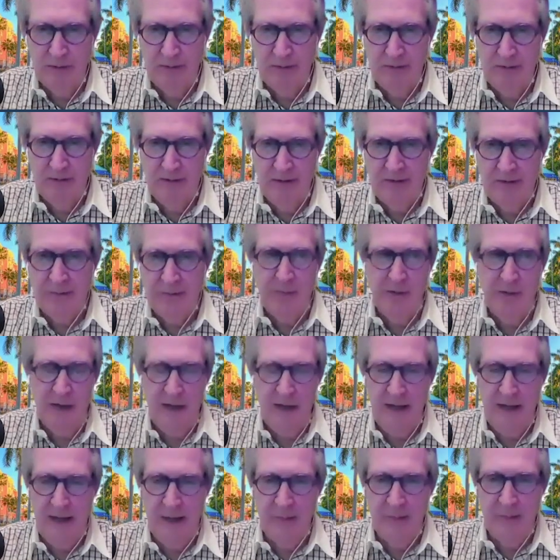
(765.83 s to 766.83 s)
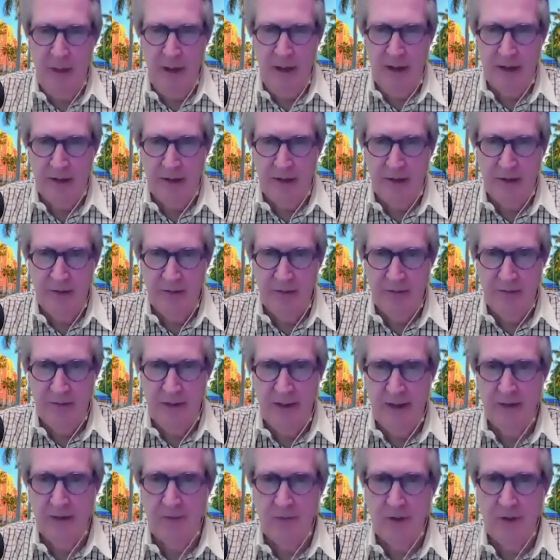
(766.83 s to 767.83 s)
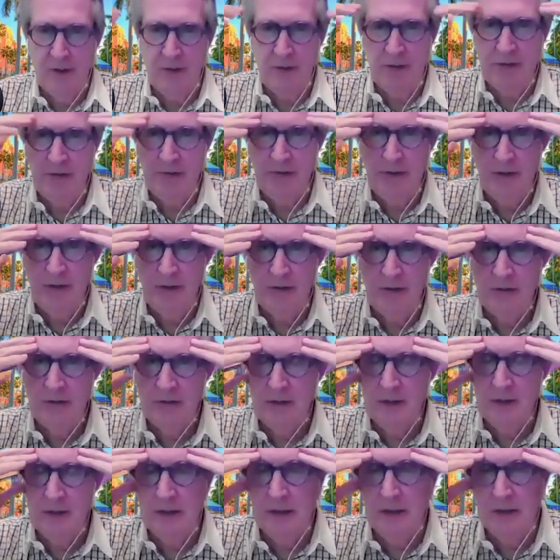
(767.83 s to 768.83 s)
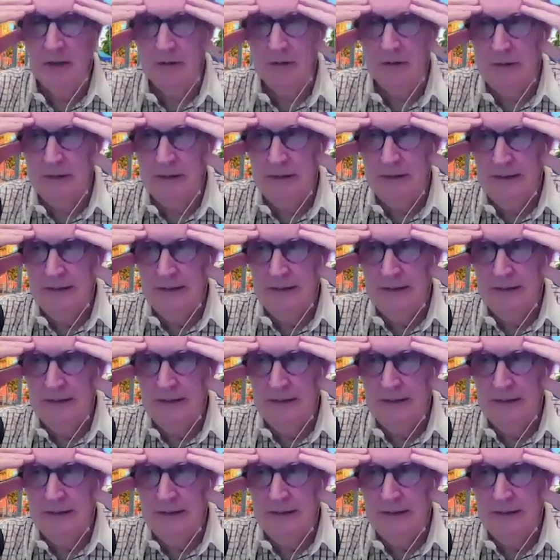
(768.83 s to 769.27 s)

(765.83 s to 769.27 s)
that's been a headbanger right where we say gee you know